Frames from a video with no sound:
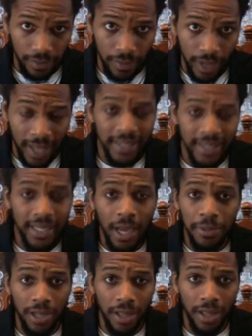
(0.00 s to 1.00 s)
Let's help
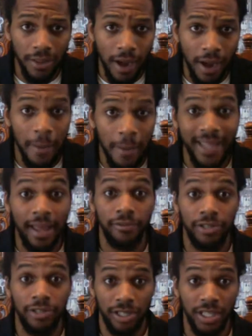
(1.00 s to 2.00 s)
each other out by
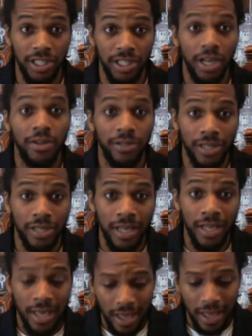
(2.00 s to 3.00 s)
leveraging each other's
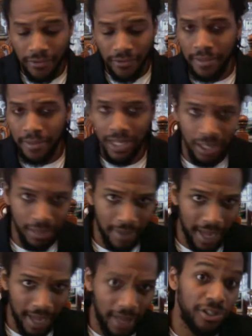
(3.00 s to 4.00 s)
information, by
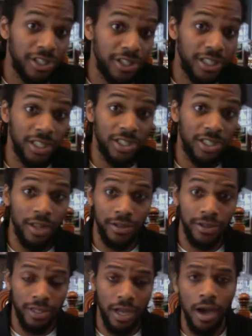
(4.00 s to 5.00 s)
leveraging each
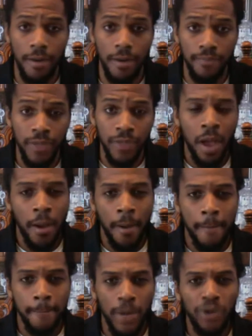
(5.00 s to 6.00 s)
other's
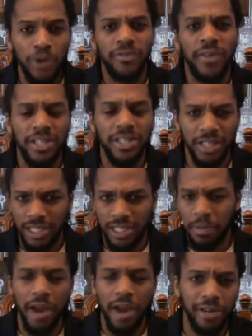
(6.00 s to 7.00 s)
motivation,
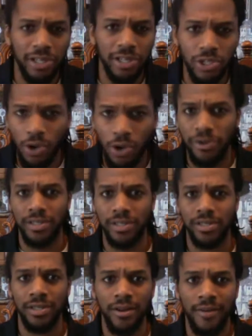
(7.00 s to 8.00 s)
inspiring
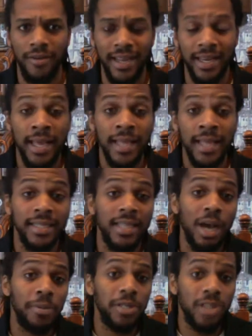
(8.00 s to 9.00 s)
stories, right? Let's
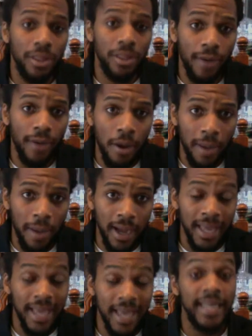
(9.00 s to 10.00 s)
help each other out by
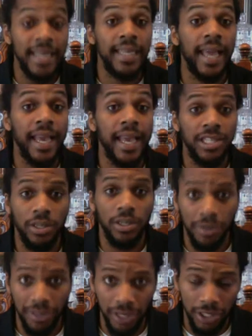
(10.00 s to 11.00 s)
engaging
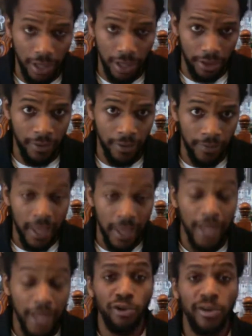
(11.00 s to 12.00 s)
with each other
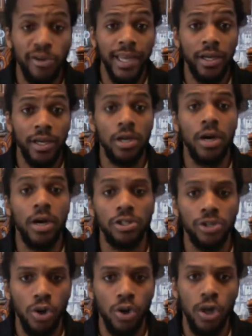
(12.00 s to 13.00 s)
and creating a
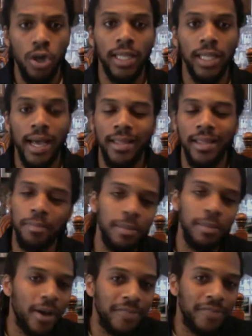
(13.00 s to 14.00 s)
culture online that
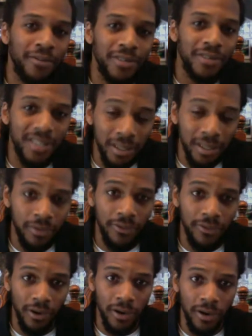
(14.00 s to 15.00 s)
people have never seen
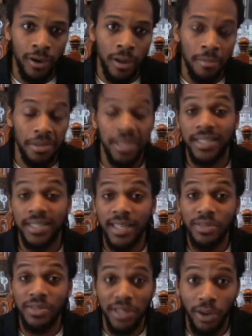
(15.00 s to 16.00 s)
before, because that's
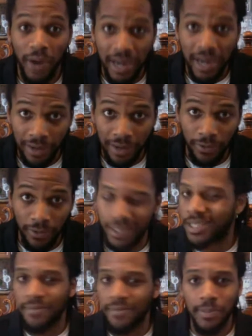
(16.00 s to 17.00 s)
what they're waiting for. Let's
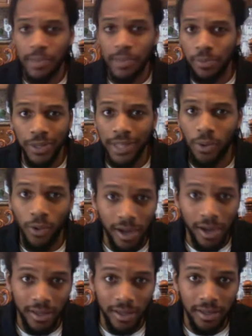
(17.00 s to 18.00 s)
give the people what they want.